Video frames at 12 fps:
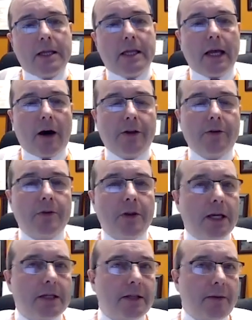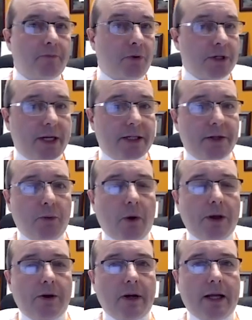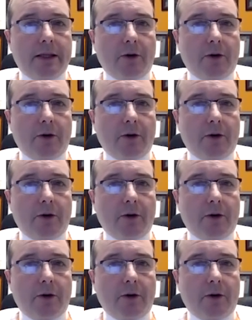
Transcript: The other things that predicted whether or not